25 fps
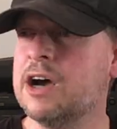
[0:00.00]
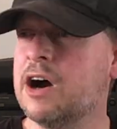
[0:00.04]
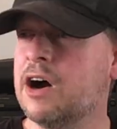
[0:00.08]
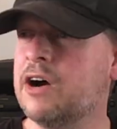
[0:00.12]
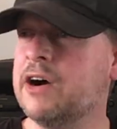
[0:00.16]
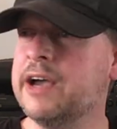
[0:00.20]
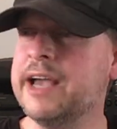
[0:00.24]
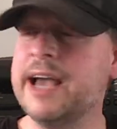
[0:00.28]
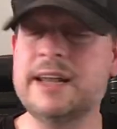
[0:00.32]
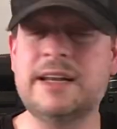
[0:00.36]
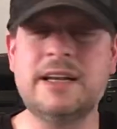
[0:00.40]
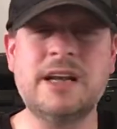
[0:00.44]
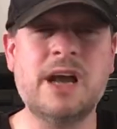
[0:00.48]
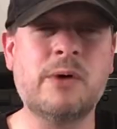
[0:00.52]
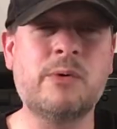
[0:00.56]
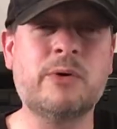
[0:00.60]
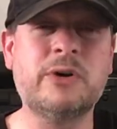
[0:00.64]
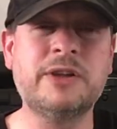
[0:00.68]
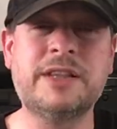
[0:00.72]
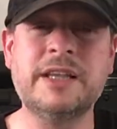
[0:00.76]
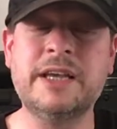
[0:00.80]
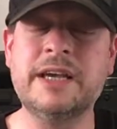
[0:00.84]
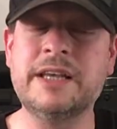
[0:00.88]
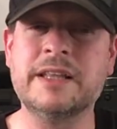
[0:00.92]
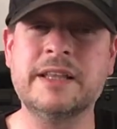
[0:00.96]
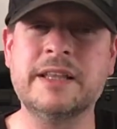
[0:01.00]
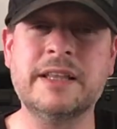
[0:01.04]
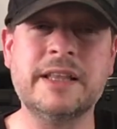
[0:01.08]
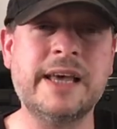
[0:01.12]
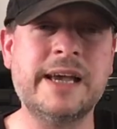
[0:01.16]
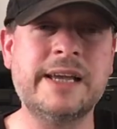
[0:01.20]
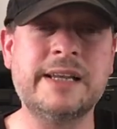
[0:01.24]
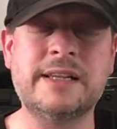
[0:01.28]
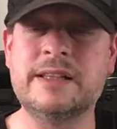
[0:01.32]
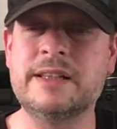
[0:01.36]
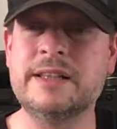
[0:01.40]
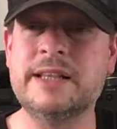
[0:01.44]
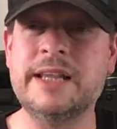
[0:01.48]
I had no idea that
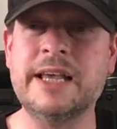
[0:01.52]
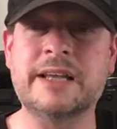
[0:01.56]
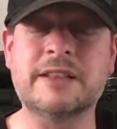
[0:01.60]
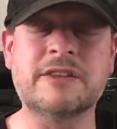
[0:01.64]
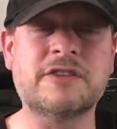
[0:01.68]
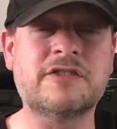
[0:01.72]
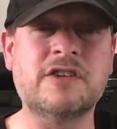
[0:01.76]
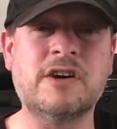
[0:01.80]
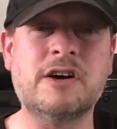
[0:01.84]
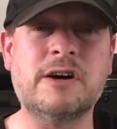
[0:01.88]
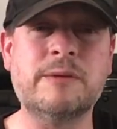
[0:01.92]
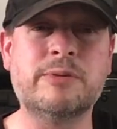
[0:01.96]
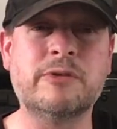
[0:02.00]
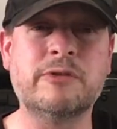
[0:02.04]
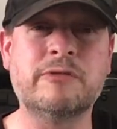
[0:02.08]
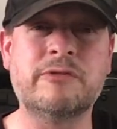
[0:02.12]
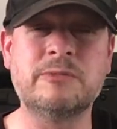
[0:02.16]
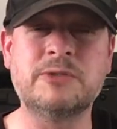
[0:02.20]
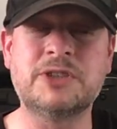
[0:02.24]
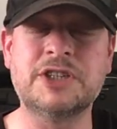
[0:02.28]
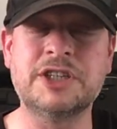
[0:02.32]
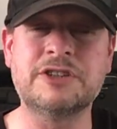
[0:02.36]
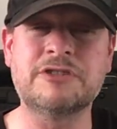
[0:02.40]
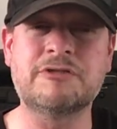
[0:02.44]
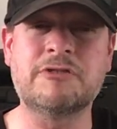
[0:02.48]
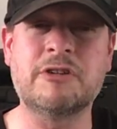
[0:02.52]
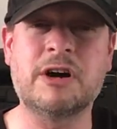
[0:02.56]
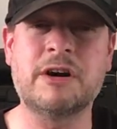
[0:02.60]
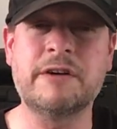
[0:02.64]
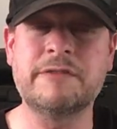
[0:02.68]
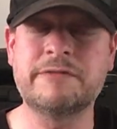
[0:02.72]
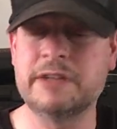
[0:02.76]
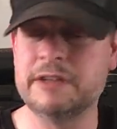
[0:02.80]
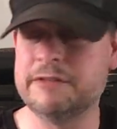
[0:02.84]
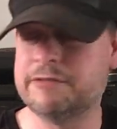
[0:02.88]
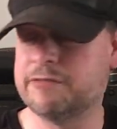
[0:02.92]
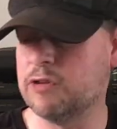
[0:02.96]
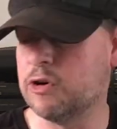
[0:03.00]
they'd nicked the sample from She's
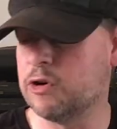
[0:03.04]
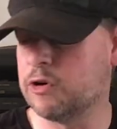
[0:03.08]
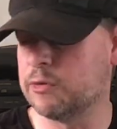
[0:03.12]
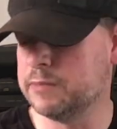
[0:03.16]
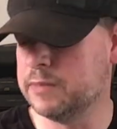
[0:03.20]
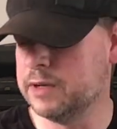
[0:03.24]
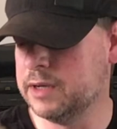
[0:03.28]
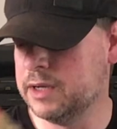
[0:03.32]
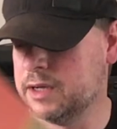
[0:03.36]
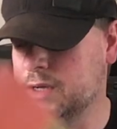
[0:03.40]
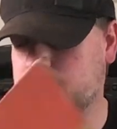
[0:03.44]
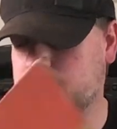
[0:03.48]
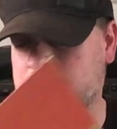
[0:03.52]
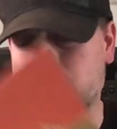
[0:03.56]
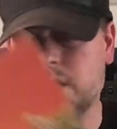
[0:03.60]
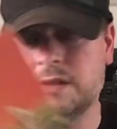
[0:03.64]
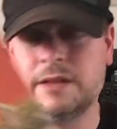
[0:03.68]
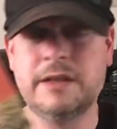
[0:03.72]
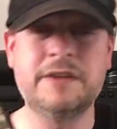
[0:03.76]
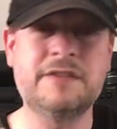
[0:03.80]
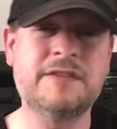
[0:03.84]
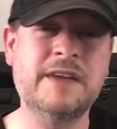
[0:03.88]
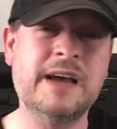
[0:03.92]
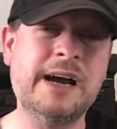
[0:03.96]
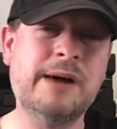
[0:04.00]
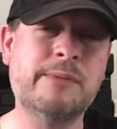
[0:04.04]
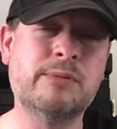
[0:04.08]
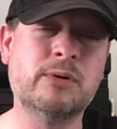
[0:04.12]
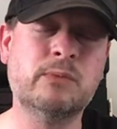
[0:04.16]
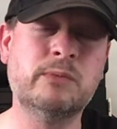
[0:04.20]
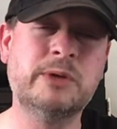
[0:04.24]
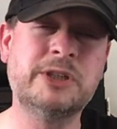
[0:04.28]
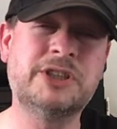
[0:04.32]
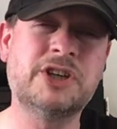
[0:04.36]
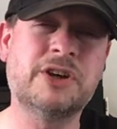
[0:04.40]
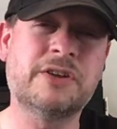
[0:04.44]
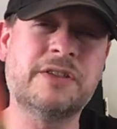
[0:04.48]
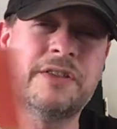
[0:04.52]
Crafty from this album,
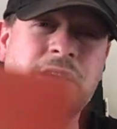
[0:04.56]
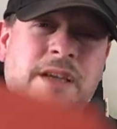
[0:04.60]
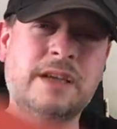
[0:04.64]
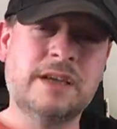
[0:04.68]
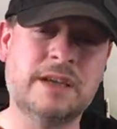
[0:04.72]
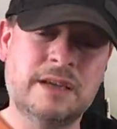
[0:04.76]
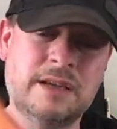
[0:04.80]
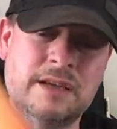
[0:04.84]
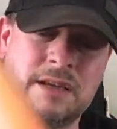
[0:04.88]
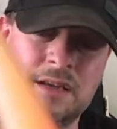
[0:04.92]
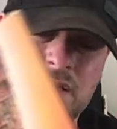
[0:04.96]
which I think